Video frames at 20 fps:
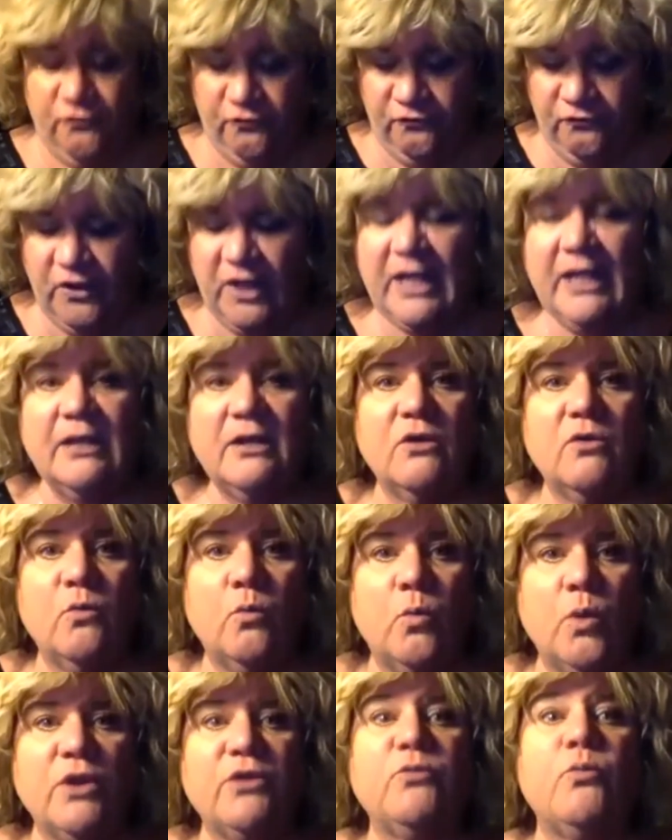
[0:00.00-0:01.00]
fit
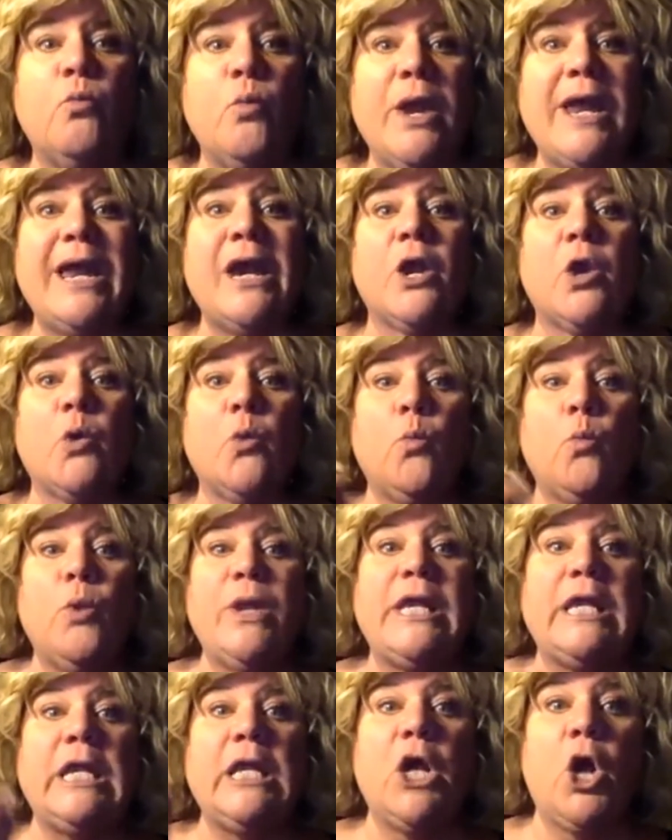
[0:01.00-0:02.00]
with where
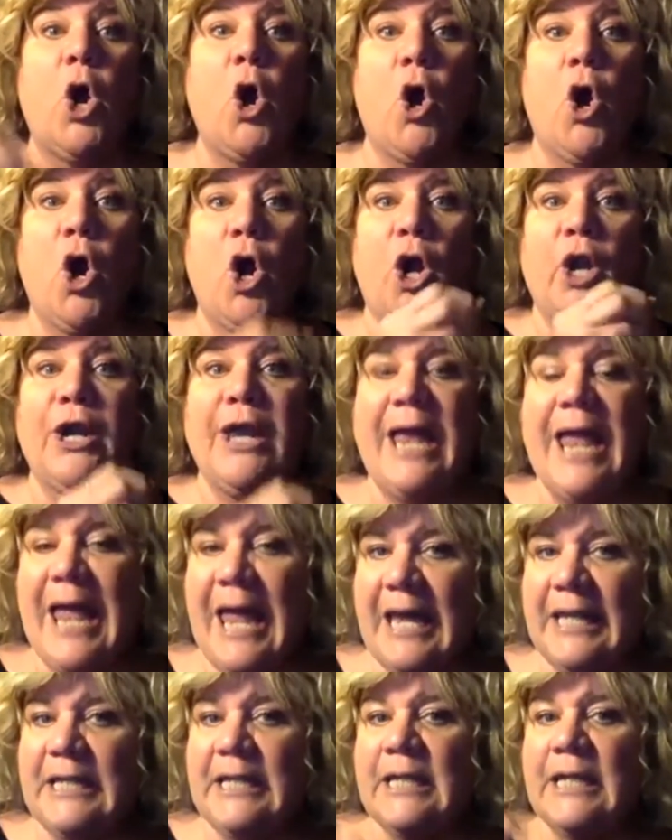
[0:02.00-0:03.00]
we are
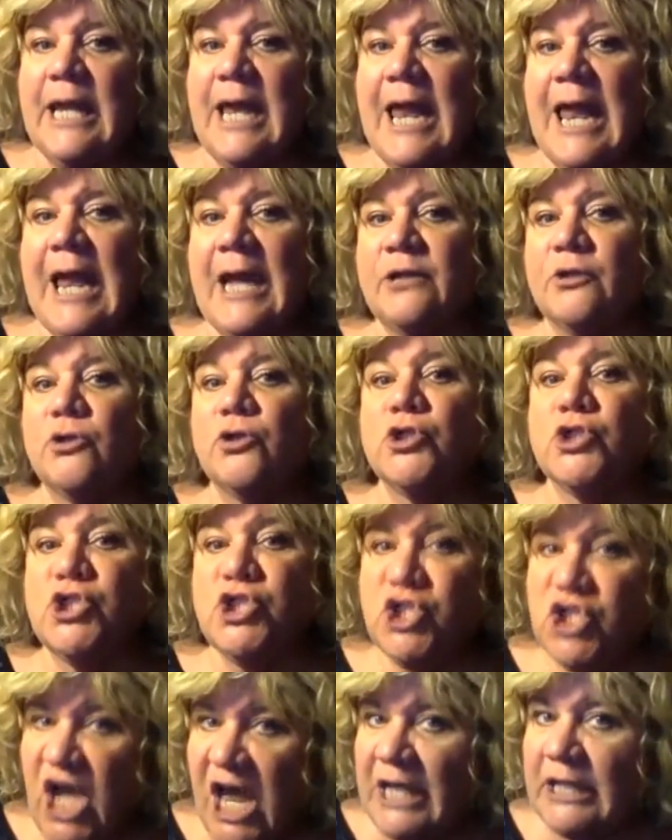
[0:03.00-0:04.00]
heading
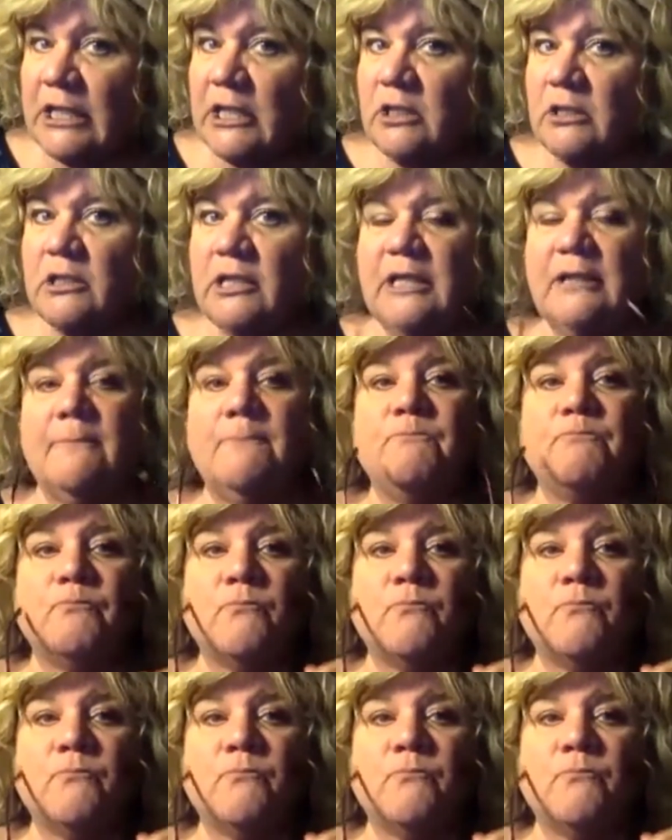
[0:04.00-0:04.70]
energetically.